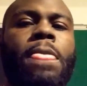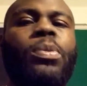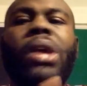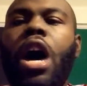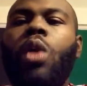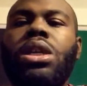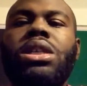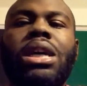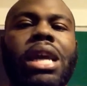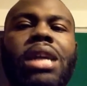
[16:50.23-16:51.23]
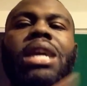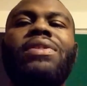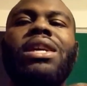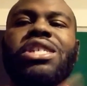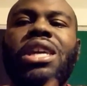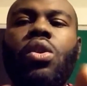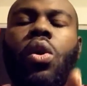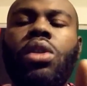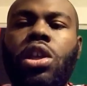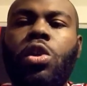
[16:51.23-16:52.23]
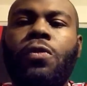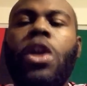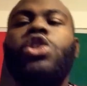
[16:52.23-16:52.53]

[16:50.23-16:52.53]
the elders, again, they shit on the youth.